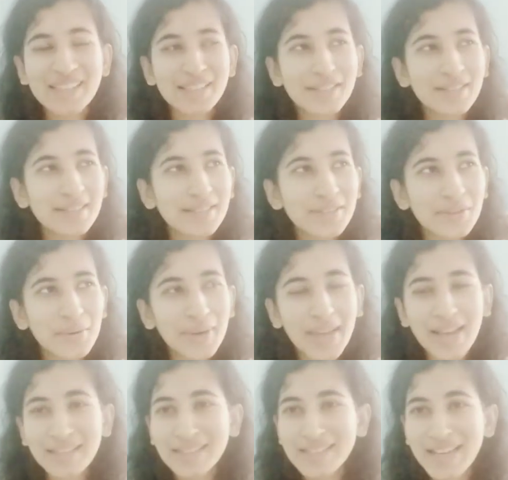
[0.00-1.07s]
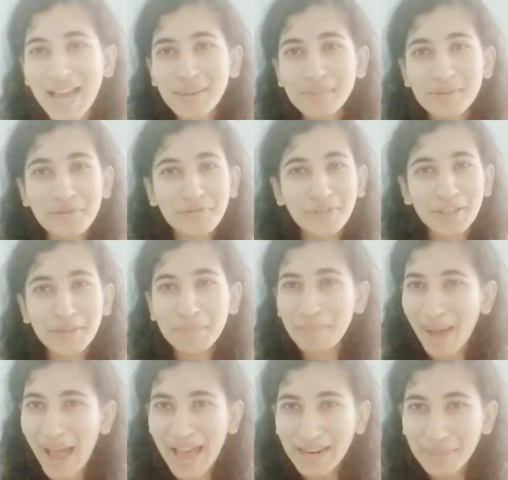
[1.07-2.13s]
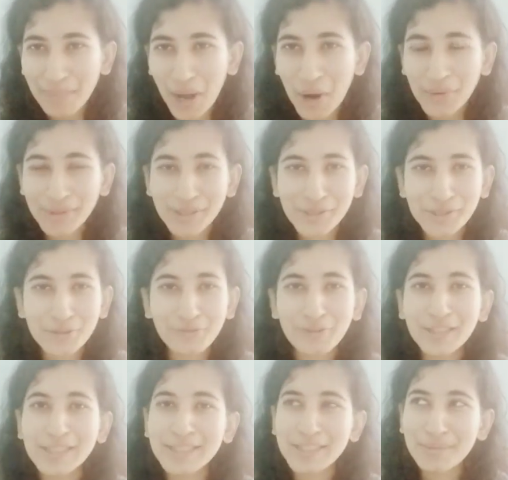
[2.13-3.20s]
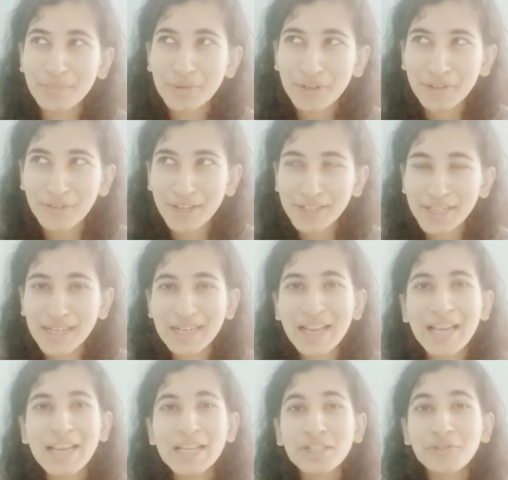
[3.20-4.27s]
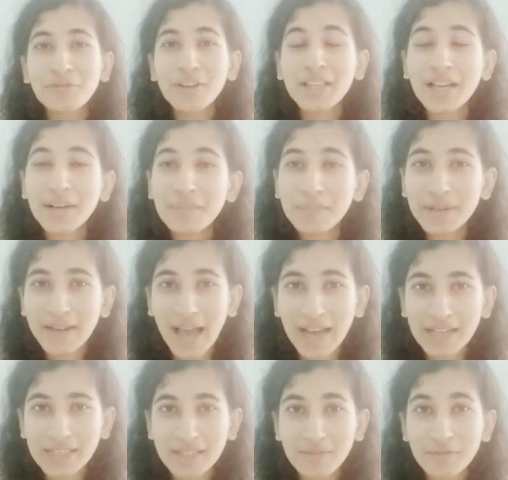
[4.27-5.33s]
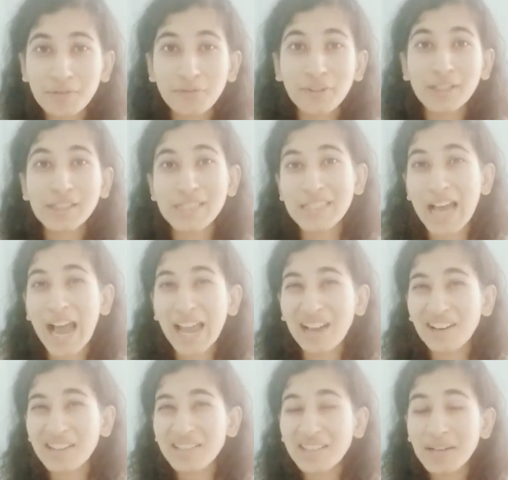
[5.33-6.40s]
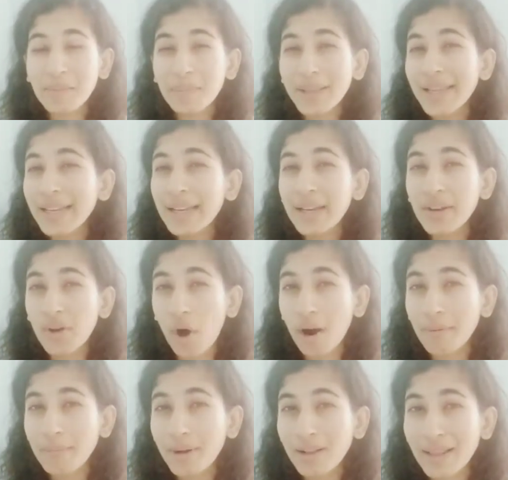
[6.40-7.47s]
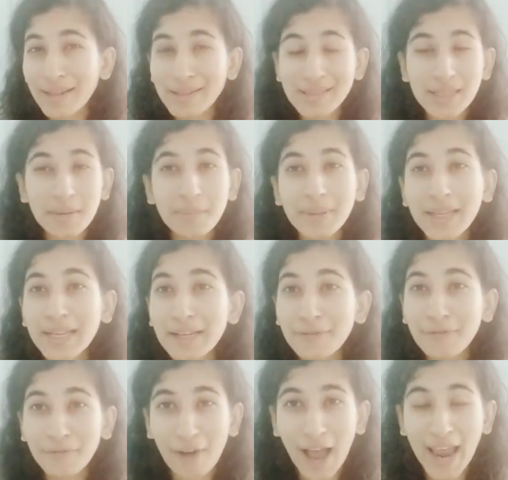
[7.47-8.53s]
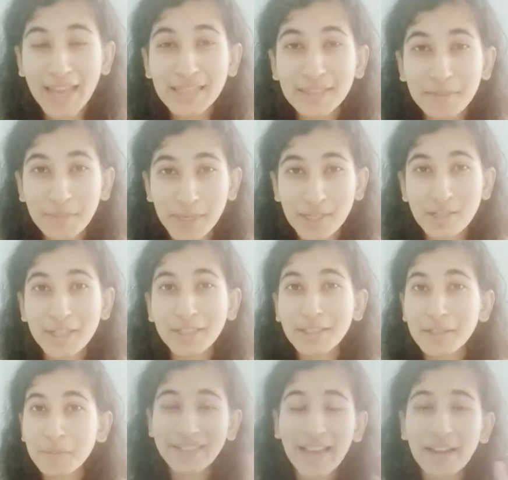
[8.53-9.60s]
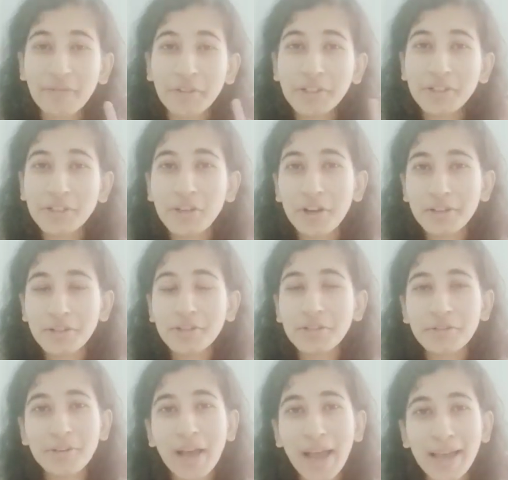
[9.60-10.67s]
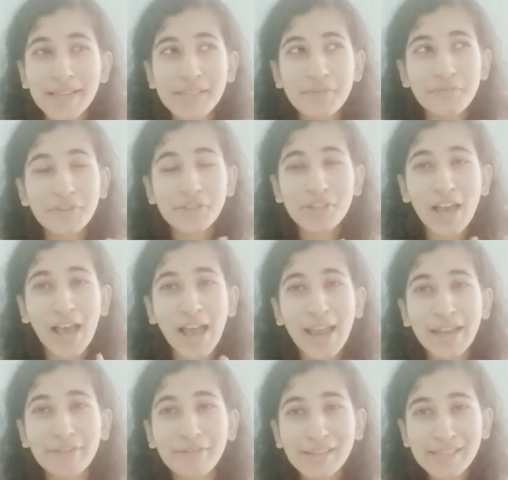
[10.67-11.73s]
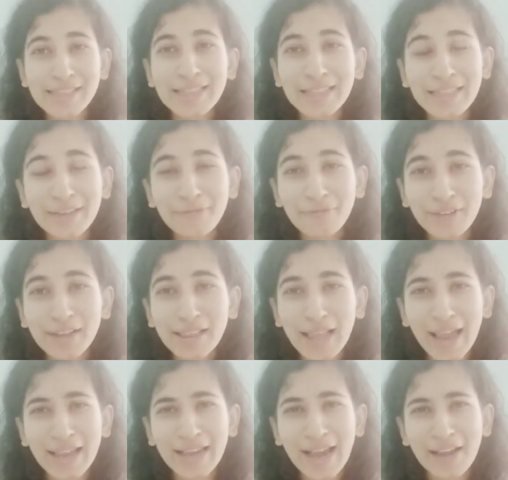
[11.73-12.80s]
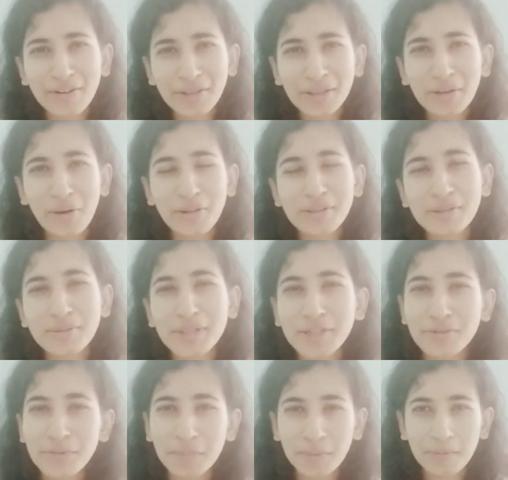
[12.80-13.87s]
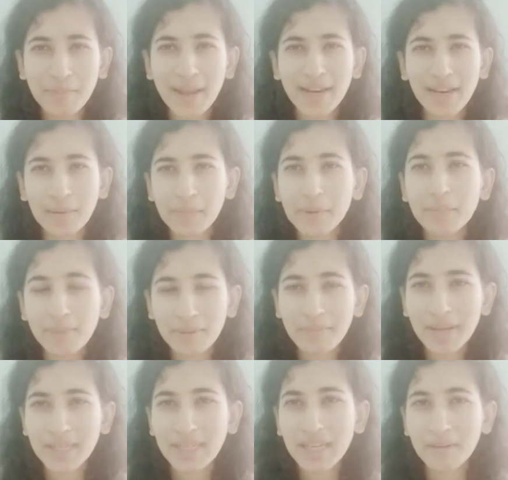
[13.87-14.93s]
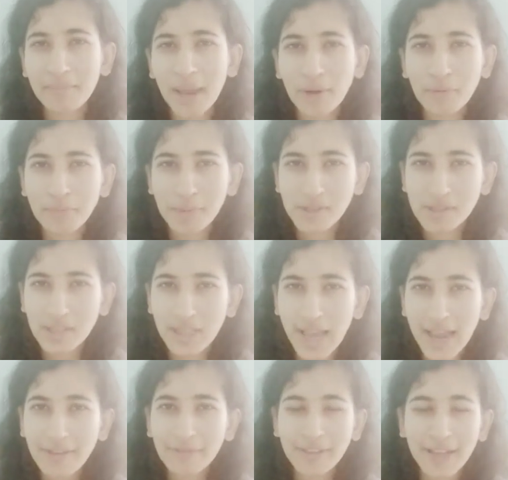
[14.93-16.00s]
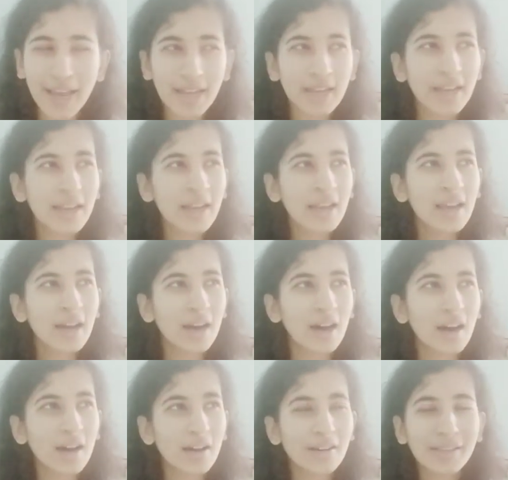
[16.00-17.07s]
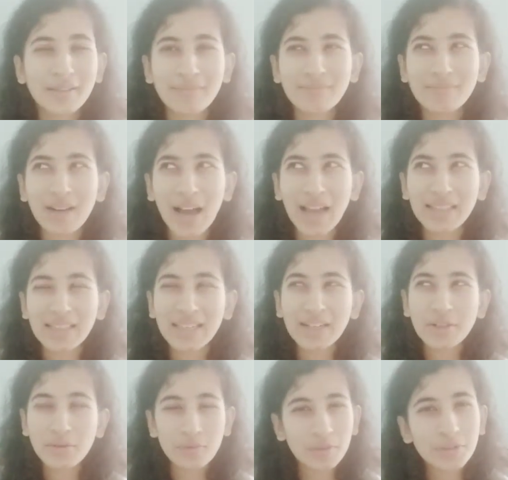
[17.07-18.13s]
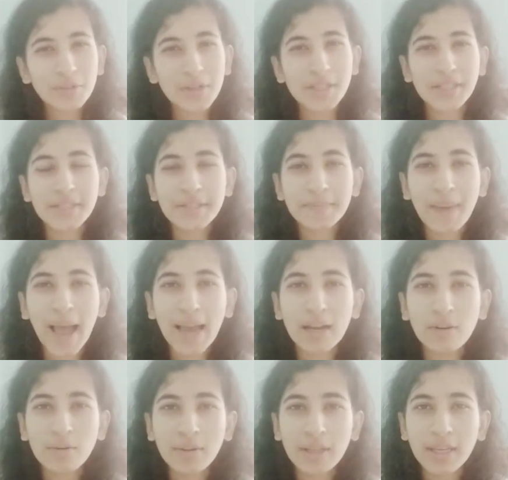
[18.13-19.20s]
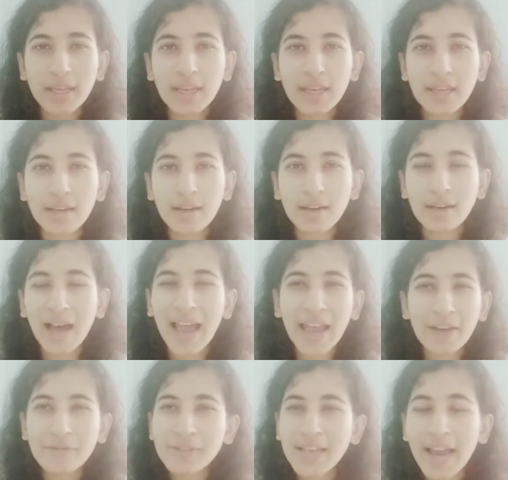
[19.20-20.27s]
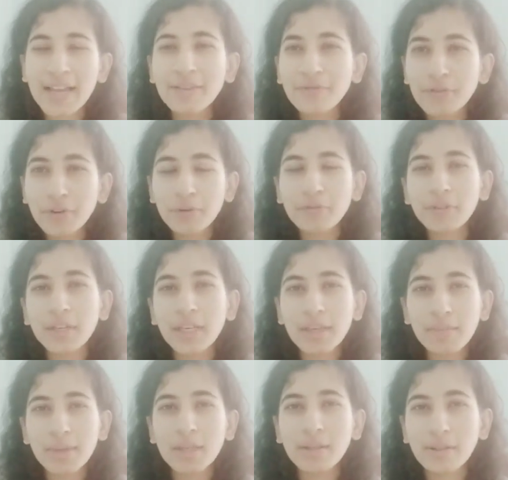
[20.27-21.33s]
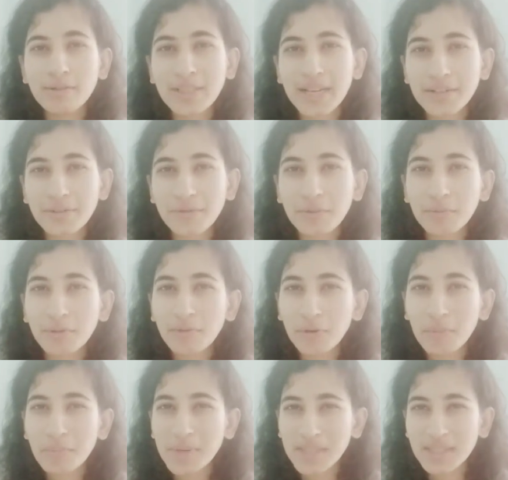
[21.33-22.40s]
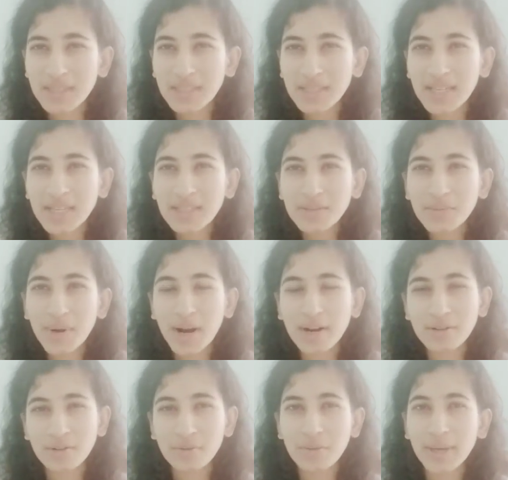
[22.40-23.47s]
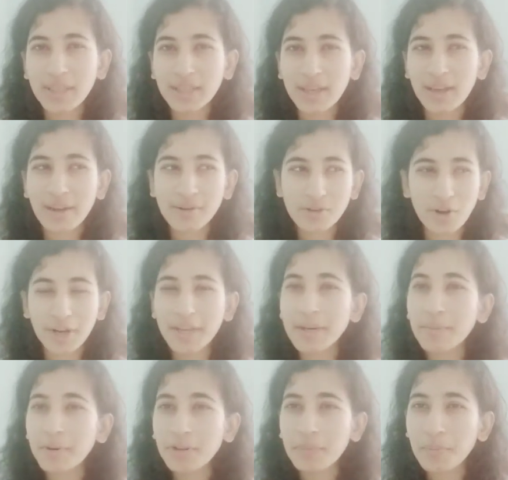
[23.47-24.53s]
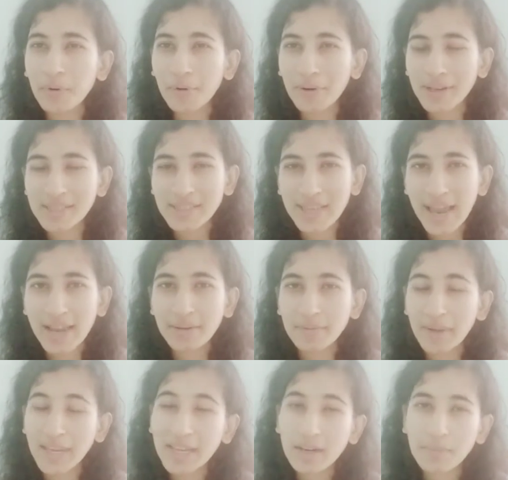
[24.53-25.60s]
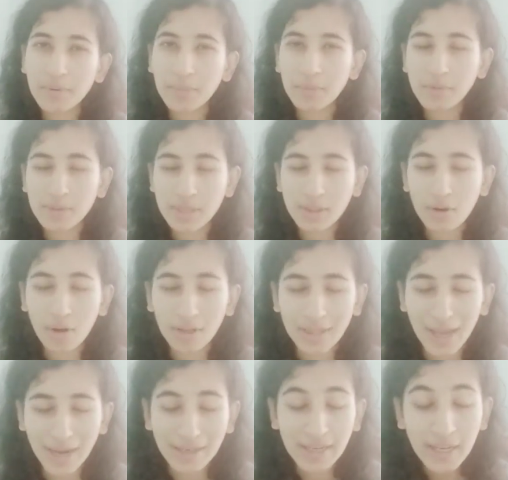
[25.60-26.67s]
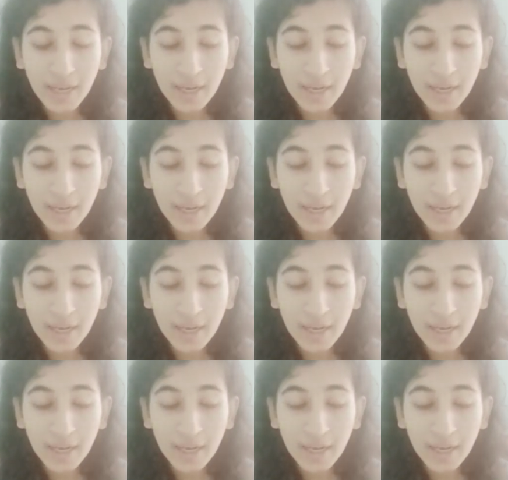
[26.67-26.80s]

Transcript: It is, it's okay at the times to feel bad about it, to feel demotivated, to feel unproductive, to feel tired. It's completely normal and it's completely fine, especially in this that I want to talk to you guys, which I recently feel like I really also need to implement and I'm implementing in my own personal life. Like, uh, I think two or three days back only, uh, I have signed few of the email newsletter from the few businesses who are showing their talking about the progress and income reports and all that.